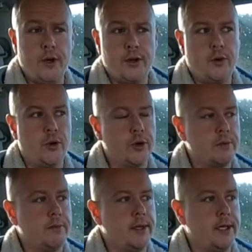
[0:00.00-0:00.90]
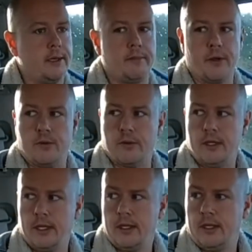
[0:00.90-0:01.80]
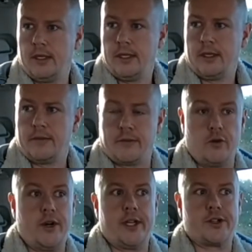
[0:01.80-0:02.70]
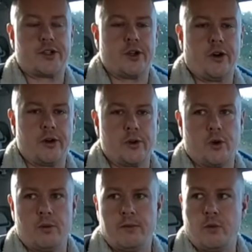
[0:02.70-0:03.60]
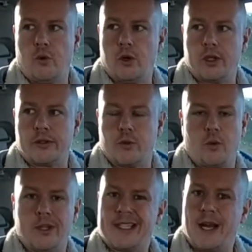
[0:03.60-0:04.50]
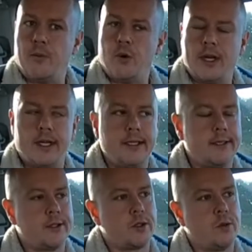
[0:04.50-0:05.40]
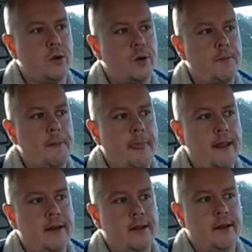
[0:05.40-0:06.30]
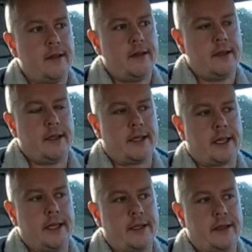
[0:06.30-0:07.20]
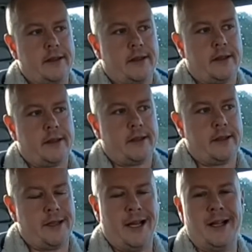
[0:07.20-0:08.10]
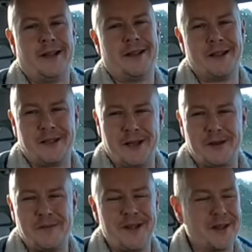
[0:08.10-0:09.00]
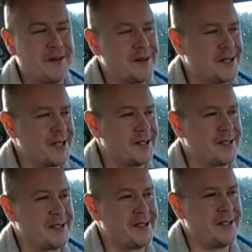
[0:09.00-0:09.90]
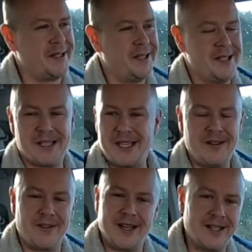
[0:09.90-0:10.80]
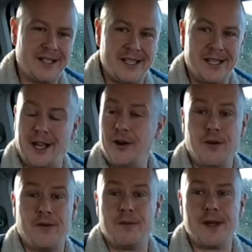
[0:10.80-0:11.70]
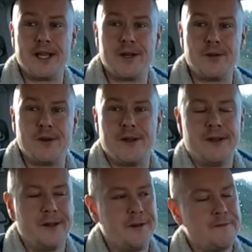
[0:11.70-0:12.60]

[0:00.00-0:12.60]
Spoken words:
We're in autumn. You know, the rain's starting to come, all the damp weather. So it kind of it doesn't make a lot of sense to even entertain that. Not for me anyway.